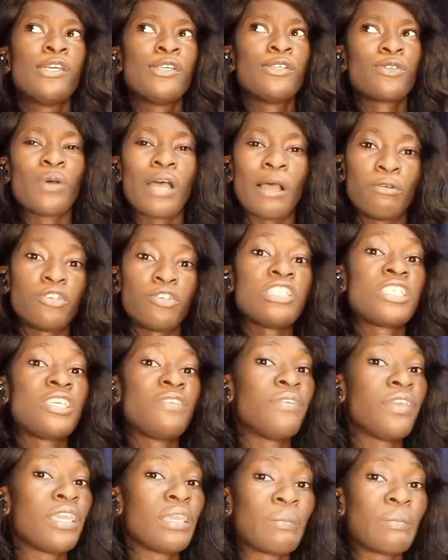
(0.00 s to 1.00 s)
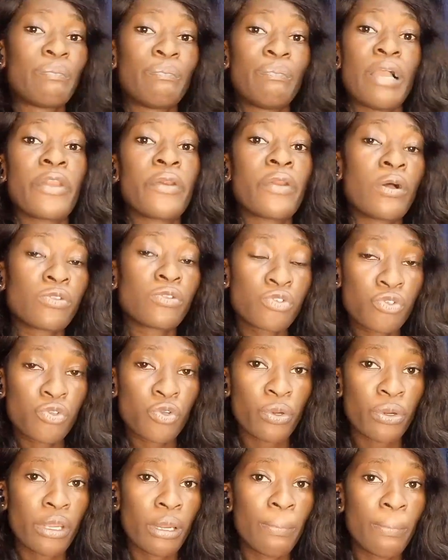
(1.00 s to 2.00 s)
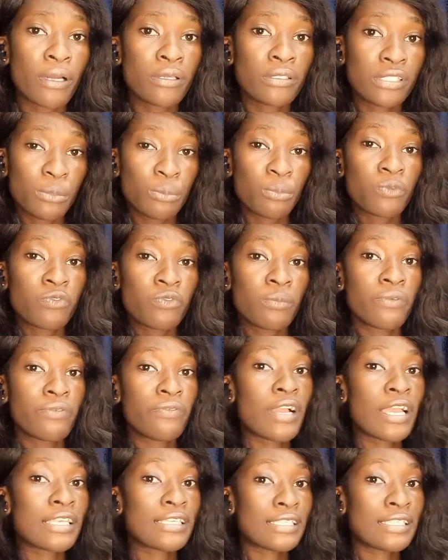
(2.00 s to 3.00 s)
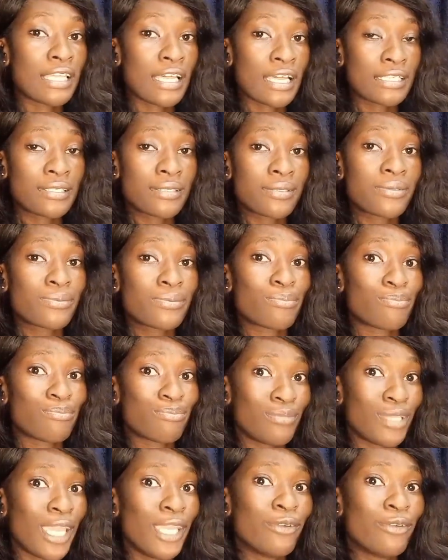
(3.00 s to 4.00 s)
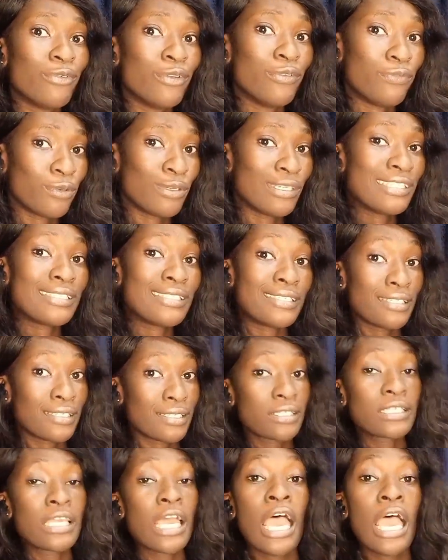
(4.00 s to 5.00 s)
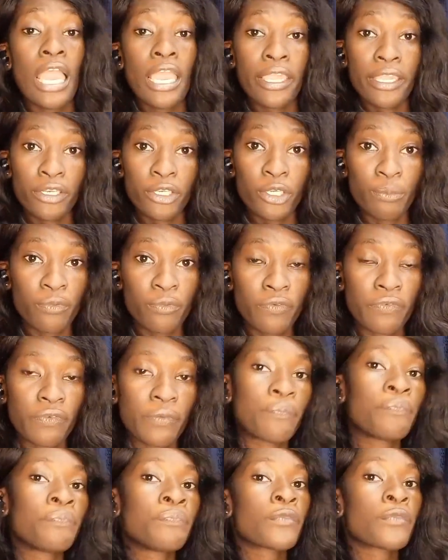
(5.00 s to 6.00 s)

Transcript: So I'll just give a background story about the movie before I start like reviewing things in the movie.